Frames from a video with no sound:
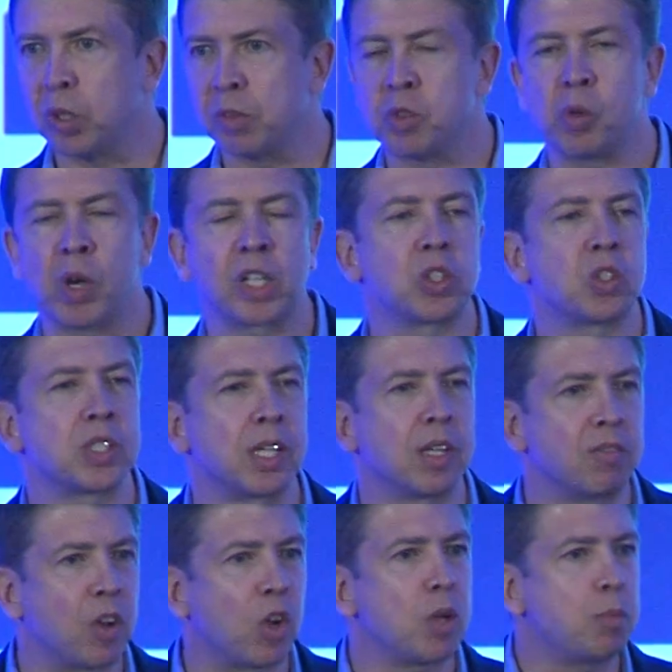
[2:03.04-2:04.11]
board of directors, and
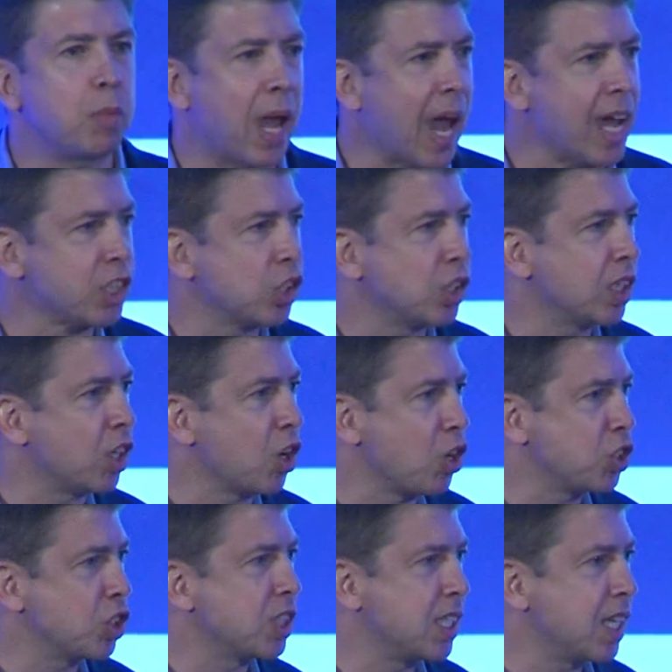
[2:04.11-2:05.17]
a very passionate
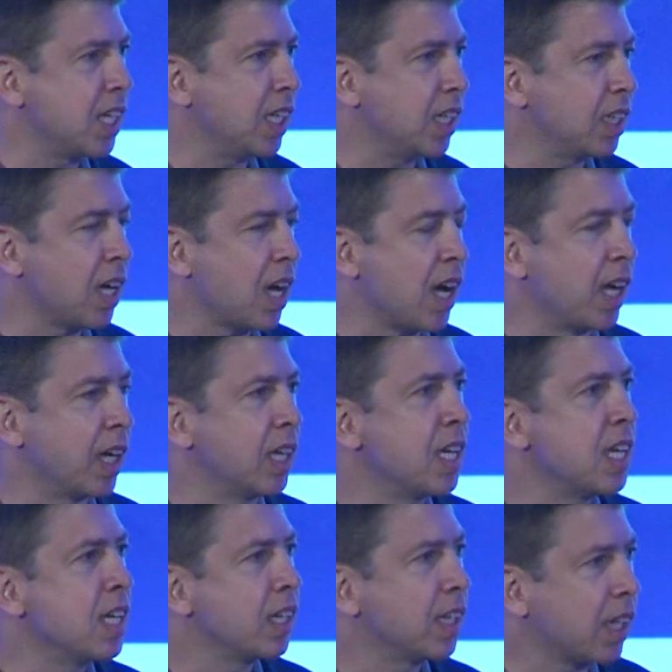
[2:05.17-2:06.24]
Argentinian guy
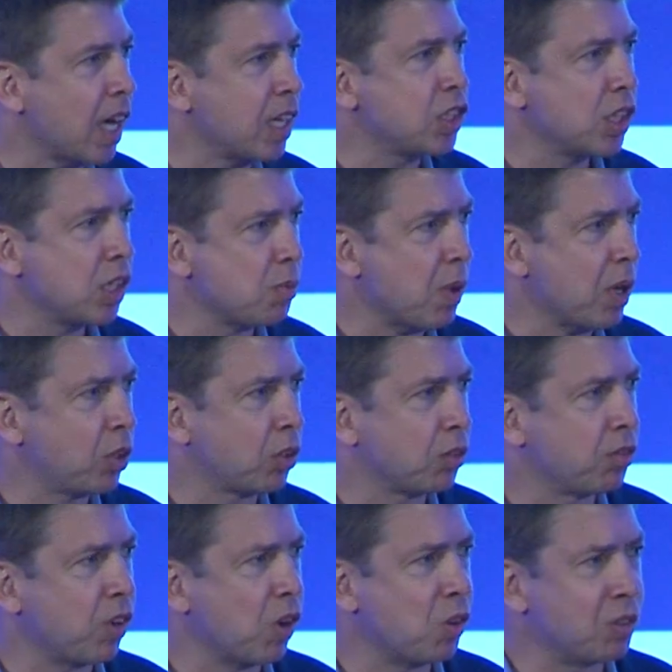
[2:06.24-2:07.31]
got to the
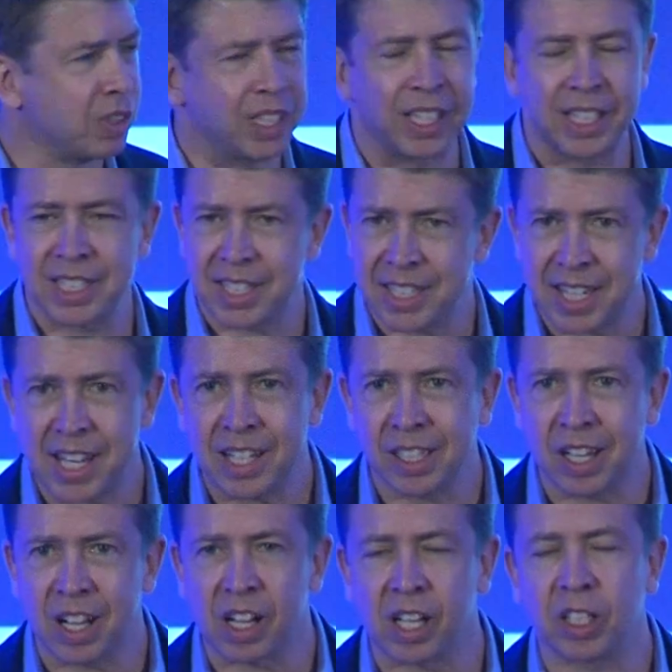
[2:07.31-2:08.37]
microphone in
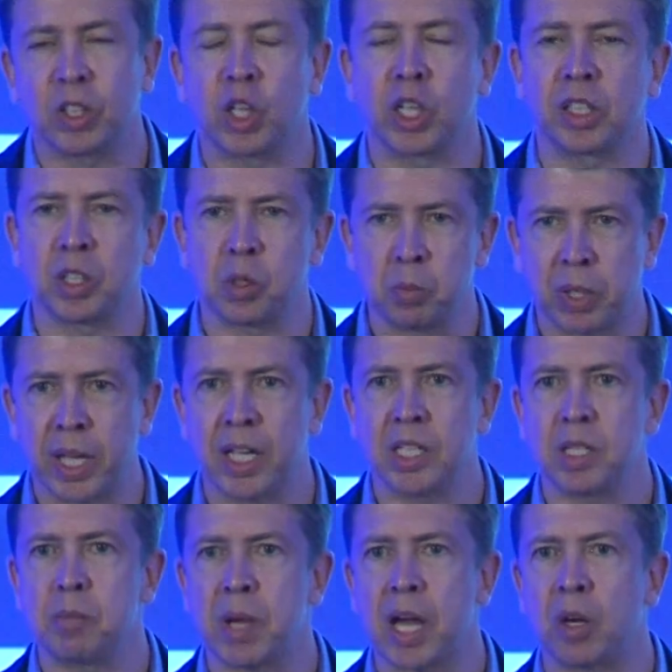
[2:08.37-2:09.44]
Senegal and
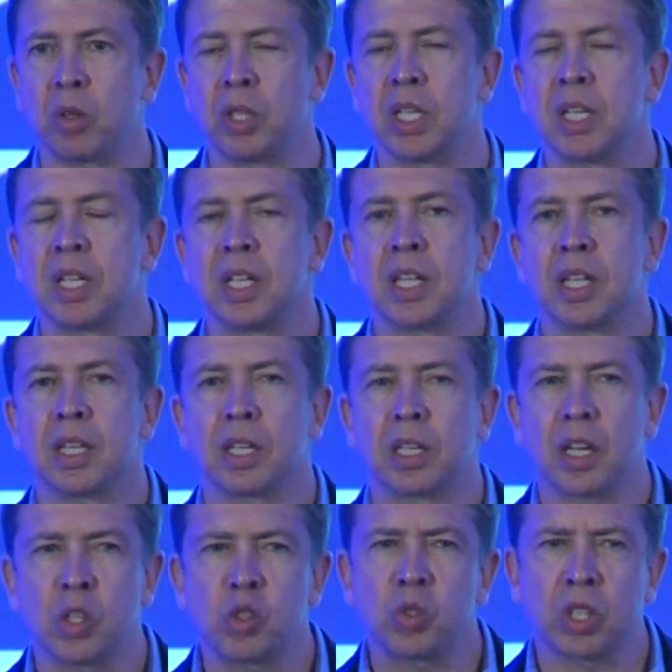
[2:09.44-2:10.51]
complained about the
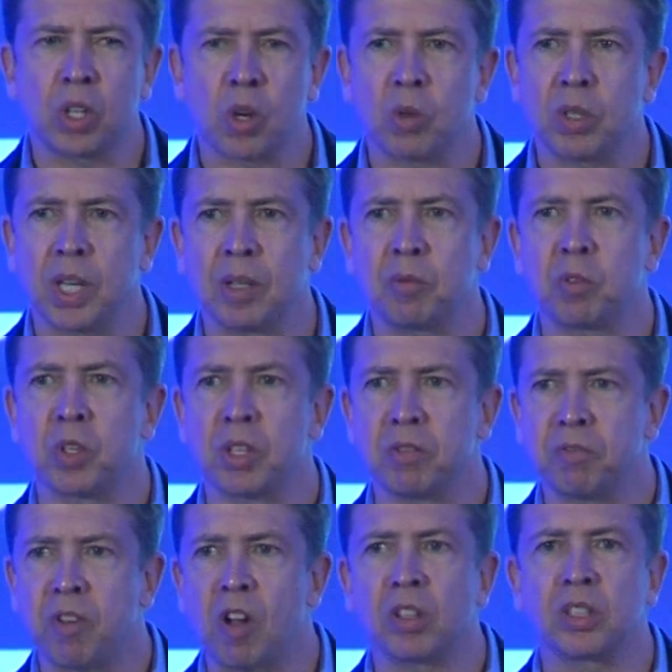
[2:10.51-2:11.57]
country code name for the
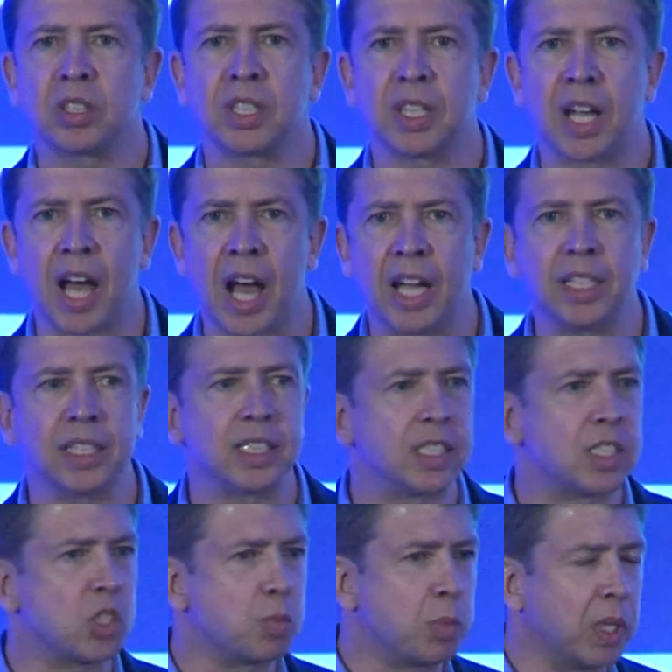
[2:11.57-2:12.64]
Falkland
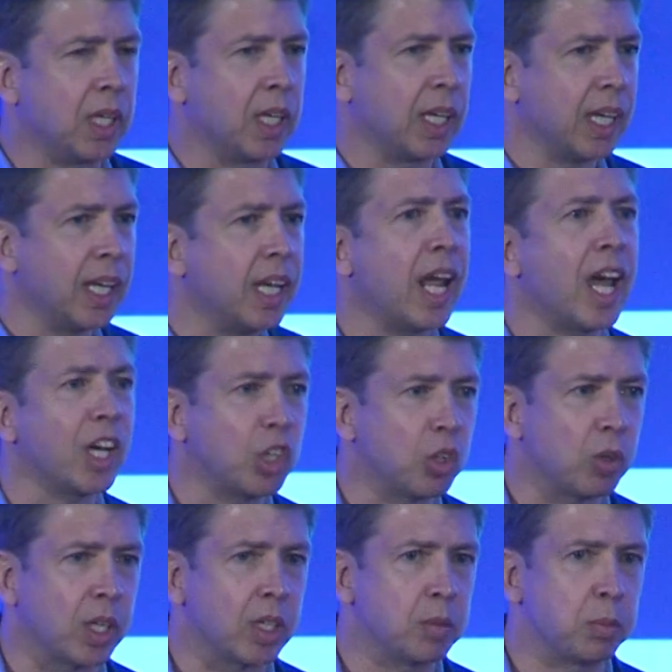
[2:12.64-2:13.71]
Islands being
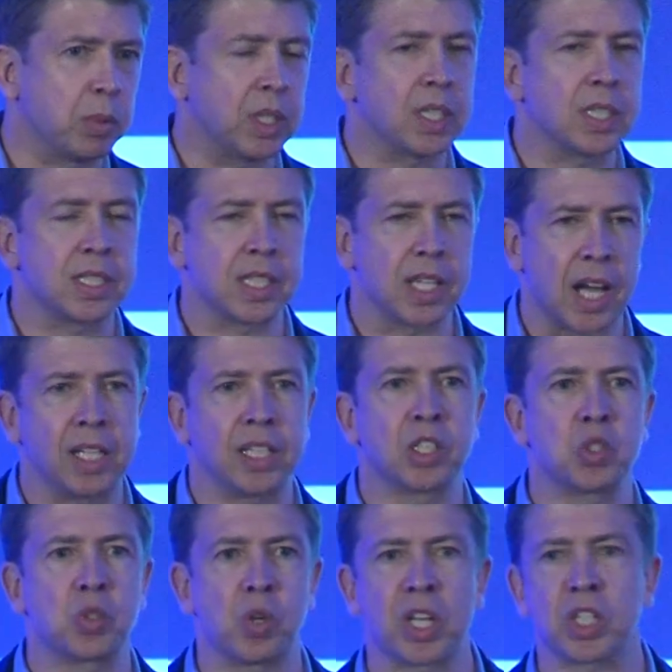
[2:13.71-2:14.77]
inaccurate because the
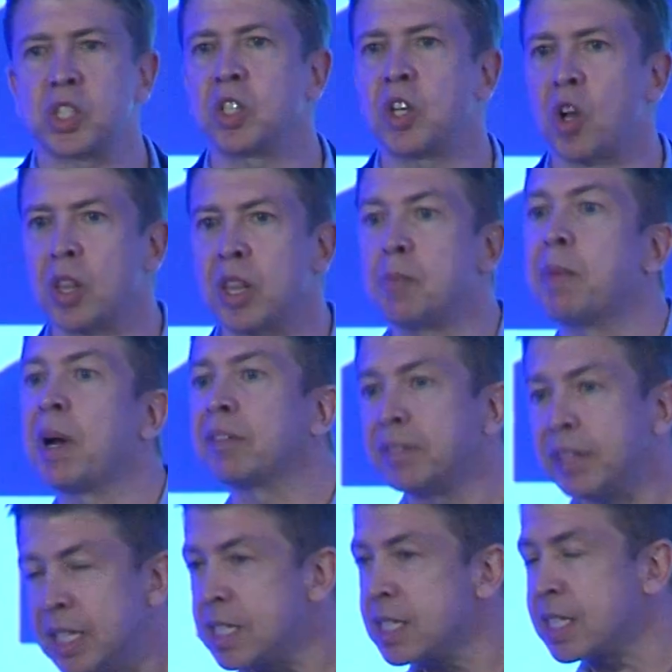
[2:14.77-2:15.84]
islands are actually called the
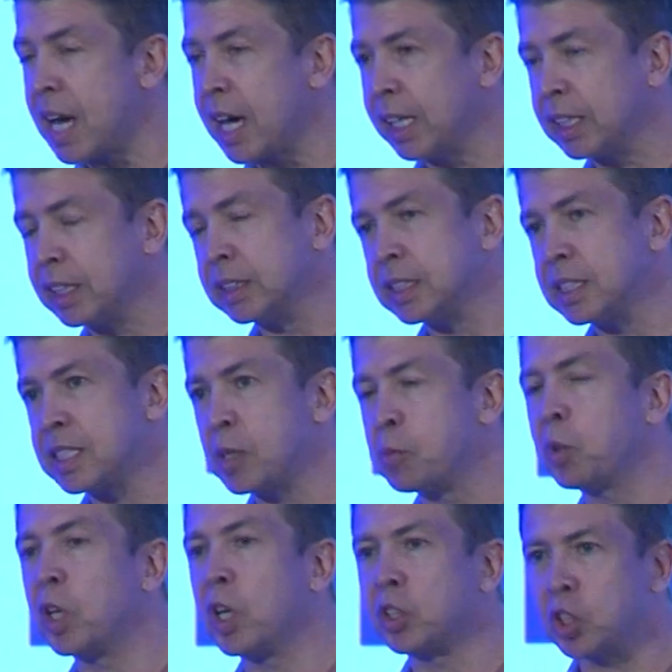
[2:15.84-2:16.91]
Malvinas Islands
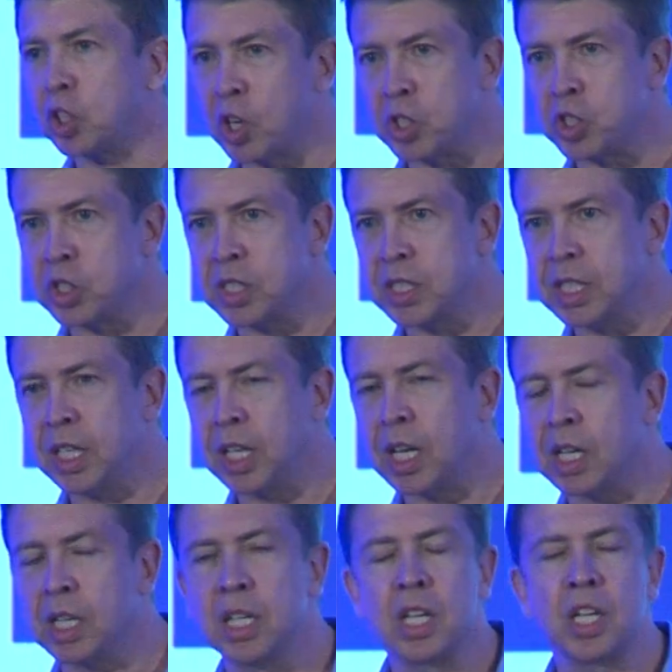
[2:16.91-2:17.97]
and belong to
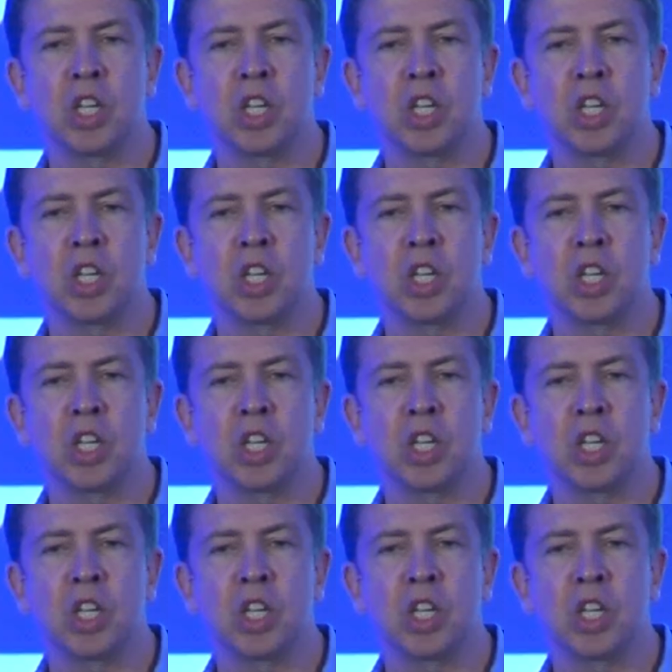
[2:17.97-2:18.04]
Argentina,